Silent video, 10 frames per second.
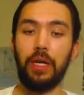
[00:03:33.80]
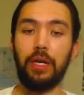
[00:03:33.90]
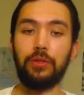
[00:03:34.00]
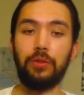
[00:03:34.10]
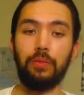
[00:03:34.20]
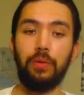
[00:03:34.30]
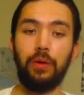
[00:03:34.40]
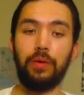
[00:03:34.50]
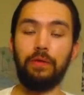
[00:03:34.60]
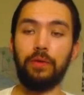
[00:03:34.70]
to your
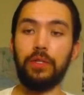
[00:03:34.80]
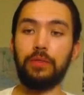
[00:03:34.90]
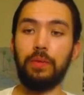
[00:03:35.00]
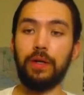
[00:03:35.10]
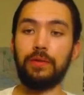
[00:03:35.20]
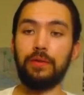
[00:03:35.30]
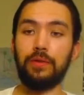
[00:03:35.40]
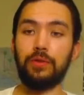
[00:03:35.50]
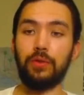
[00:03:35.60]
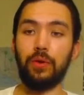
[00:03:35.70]
opponent for each monster
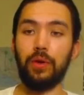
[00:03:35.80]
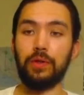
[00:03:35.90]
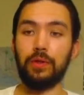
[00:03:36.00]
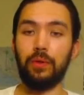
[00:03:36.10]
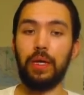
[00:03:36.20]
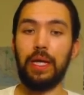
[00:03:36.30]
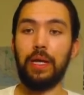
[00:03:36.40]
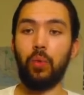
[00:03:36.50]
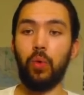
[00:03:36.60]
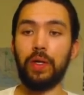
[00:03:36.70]
destroyed. So
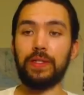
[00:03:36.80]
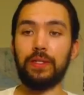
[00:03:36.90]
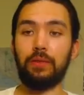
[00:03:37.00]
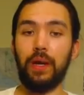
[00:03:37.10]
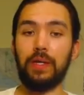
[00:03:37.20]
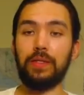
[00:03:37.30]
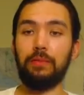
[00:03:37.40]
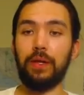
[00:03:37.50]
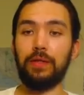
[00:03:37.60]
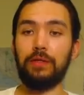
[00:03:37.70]
what's crazy
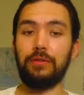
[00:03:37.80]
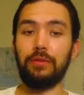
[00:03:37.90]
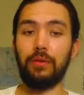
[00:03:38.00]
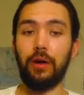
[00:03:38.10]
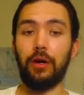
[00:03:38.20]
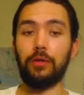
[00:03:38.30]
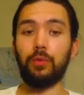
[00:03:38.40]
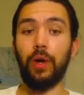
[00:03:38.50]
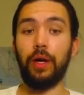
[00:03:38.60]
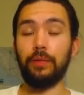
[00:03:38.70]
about these two cards?
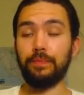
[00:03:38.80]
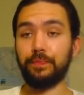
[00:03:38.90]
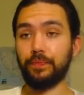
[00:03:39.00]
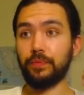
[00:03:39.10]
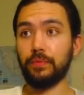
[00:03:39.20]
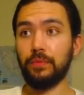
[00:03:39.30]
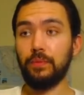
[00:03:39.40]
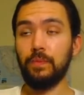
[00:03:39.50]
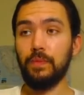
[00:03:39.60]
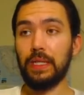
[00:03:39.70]
Well,
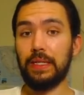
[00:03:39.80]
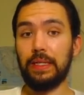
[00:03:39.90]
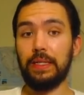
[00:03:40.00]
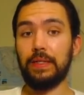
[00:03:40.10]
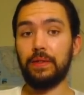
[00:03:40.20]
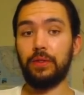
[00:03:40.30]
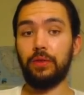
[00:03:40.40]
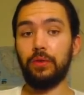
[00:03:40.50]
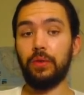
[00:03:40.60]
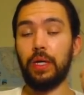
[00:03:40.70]
these
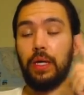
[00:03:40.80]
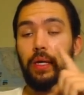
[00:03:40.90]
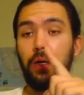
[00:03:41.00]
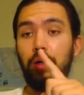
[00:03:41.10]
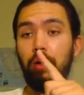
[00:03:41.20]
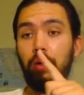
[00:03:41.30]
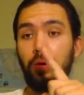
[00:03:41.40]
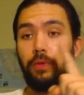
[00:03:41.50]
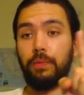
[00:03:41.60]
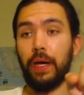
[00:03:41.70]
two
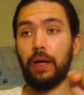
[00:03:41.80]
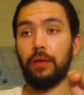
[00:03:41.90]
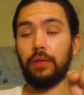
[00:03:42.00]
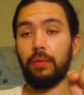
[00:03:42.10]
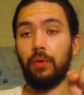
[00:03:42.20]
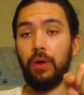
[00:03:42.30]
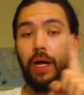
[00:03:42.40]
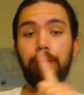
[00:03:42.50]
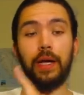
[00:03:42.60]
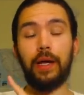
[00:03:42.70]
Earthbound Immortal,
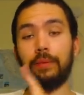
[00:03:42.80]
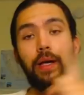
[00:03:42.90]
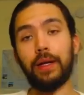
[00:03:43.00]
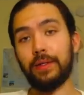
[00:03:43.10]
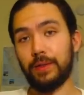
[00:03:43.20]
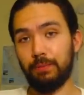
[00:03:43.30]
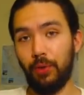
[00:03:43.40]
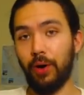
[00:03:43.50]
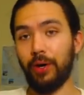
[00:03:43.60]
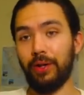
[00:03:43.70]
I'm not going to
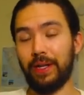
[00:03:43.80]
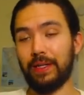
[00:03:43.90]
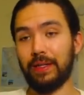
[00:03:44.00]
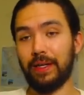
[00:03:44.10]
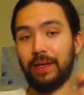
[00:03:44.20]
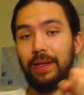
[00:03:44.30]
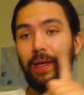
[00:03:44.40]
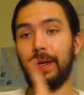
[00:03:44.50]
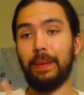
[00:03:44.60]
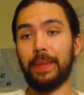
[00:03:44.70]
spoil anything,
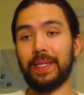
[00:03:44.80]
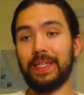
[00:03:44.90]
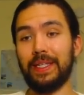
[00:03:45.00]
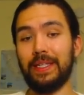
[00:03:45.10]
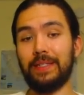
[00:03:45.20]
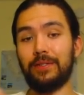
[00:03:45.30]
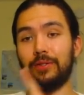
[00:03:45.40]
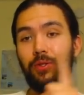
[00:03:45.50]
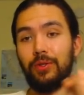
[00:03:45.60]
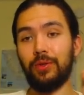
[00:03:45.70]
but these
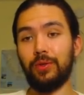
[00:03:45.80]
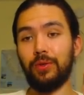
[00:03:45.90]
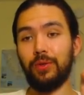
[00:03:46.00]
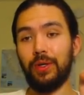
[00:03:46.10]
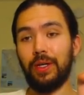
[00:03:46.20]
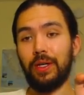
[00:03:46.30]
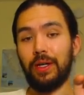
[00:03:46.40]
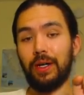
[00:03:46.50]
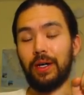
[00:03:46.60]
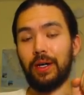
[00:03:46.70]
two
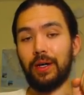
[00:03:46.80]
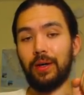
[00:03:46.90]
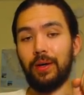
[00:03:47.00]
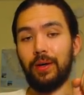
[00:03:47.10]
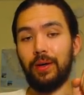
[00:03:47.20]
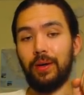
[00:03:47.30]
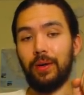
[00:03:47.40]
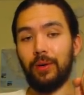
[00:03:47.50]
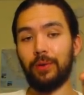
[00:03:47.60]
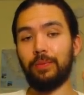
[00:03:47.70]

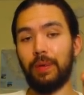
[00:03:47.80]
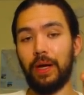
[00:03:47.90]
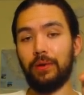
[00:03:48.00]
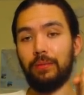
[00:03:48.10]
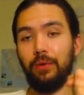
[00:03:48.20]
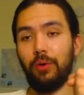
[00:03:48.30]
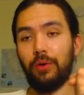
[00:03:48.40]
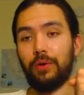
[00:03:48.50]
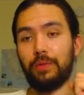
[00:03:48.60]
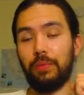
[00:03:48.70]
Earthbound
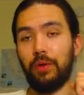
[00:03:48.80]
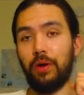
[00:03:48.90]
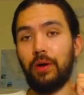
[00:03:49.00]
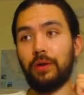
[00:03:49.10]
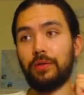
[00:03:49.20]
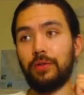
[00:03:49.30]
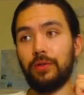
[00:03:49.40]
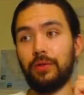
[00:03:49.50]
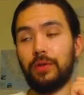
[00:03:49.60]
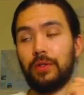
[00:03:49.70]
Immortals belong
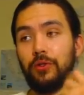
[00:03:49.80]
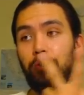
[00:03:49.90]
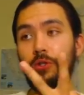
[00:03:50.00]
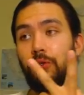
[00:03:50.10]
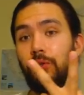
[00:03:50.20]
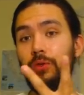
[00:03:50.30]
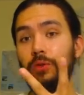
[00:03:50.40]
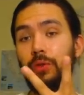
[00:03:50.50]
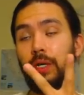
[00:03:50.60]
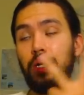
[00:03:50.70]
to the
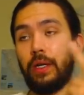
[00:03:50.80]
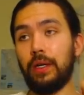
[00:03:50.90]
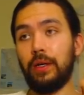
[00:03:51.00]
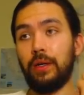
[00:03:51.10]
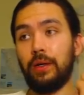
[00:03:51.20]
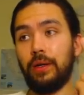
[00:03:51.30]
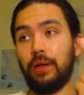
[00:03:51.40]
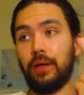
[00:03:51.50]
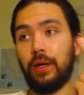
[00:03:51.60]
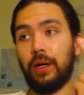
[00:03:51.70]
two
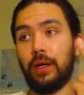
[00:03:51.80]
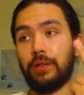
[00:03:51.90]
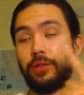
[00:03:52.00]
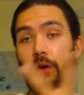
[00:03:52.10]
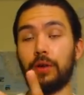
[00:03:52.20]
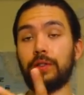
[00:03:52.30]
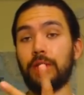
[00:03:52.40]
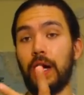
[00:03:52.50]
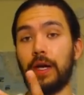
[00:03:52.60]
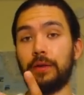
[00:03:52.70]
Dark
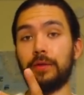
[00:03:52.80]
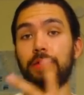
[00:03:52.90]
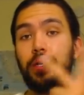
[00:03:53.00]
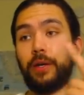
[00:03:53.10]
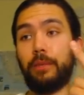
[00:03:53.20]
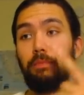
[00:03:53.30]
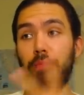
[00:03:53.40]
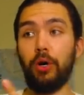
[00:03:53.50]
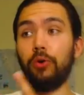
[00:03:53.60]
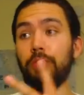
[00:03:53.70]
Signers that are
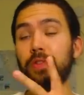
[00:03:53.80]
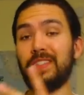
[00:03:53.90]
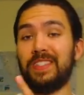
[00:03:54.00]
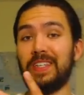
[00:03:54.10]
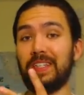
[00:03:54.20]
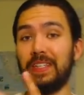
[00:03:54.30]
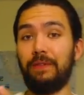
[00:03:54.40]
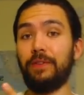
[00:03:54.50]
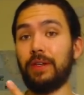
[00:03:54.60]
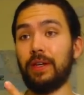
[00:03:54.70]
most
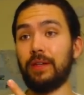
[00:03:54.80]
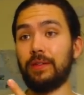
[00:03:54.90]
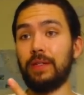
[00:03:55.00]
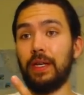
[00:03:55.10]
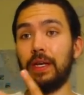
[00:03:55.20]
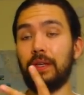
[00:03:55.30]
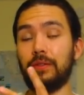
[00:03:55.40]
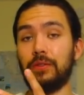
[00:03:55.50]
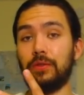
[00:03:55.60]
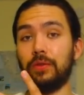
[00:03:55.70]
significant
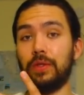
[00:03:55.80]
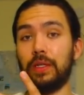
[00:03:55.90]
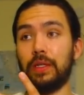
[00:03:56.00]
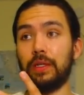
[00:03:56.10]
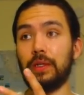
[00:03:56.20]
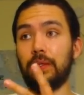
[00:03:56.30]
to the